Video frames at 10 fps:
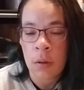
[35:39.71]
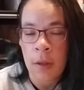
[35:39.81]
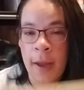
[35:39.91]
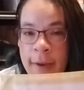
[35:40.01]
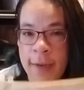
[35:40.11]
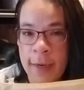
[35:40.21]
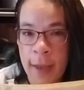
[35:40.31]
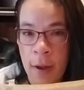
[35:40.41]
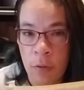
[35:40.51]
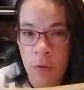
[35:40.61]

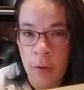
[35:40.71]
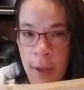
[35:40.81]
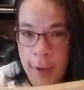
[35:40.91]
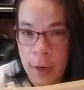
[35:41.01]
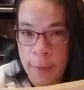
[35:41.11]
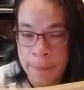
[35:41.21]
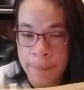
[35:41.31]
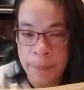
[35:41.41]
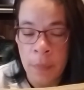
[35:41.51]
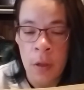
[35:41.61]
18 count Ada,
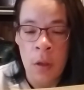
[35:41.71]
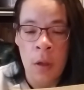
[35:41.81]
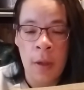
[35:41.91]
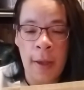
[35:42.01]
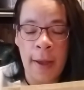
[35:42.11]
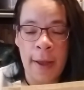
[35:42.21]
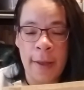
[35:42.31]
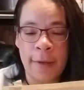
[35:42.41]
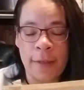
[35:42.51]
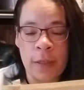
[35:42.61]

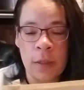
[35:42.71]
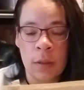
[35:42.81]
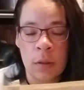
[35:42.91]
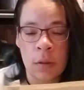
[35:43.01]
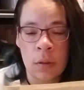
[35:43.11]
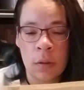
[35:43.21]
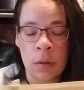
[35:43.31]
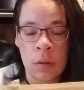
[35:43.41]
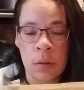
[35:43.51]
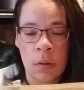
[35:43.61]

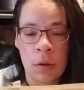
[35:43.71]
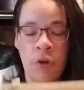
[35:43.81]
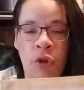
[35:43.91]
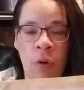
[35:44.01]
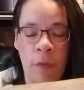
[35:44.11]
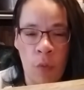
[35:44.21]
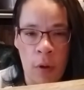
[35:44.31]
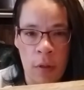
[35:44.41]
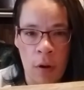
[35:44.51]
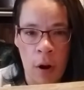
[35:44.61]
or
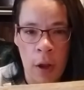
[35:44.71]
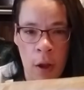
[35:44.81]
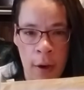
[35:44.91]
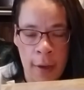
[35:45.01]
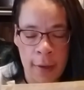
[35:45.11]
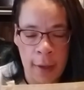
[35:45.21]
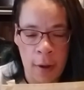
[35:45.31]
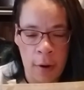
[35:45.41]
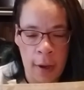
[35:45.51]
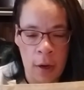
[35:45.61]
2/1, sorry, on 18
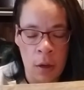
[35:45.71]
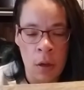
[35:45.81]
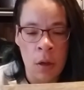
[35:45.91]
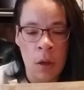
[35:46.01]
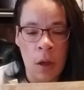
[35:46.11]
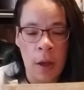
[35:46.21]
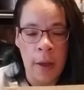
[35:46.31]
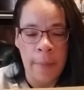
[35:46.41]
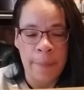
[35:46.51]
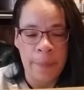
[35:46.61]
count Ada.
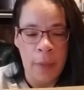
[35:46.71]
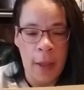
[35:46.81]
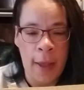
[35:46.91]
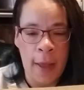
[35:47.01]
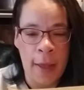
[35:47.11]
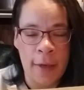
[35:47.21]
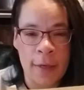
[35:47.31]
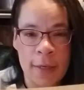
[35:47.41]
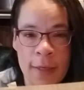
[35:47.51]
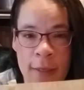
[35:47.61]

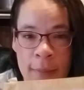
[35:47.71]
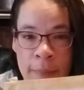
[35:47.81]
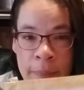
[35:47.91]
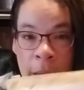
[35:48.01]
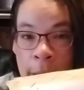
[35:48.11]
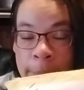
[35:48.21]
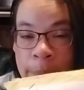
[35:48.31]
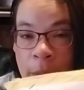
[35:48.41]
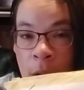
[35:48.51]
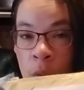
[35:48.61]
And yeah,
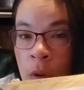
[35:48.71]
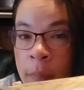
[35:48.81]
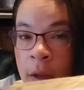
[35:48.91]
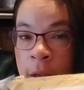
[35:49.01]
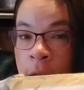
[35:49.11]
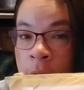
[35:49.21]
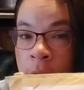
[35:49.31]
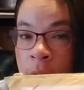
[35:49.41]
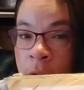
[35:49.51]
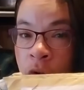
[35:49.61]
it will be
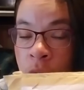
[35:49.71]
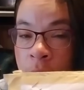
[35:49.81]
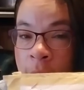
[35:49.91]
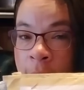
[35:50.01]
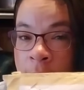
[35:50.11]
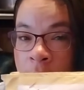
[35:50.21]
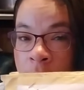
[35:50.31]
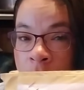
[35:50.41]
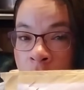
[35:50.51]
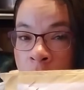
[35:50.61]
done eventually,
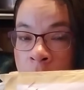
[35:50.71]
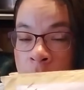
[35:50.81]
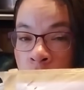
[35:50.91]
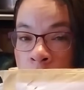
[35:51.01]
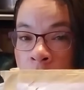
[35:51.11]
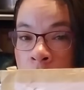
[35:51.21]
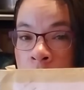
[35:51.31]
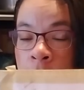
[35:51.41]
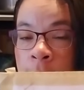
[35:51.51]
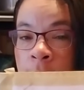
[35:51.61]
and hopefully you will be
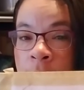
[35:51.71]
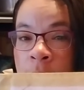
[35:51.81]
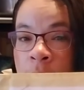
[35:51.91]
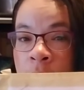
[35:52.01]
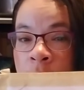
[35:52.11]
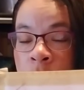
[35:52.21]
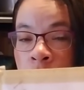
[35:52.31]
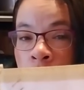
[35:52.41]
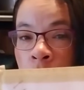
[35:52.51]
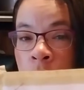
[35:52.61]
able to recognize things.
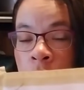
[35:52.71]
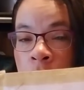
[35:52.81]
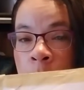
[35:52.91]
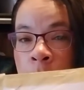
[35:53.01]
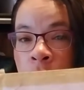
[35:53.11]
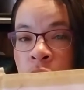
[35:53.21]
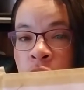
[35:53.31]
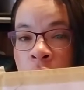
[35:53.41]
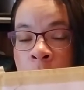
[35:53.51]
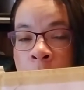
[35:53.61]
You can go and look it up in her
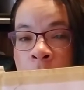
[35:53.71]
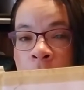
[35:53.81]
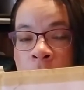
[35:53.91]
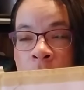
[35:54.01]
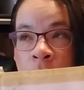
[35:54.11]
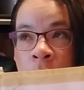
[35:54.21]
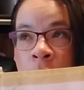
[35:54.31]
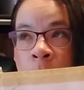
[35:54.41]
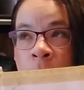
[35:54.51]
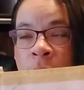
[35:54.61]
shop. It is,
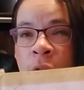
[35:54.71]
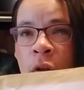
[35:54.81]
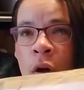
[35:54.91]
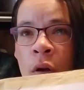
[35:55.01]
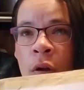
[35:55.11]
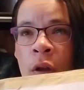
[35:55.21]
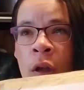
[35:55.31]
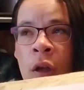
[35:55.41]
I believe it's called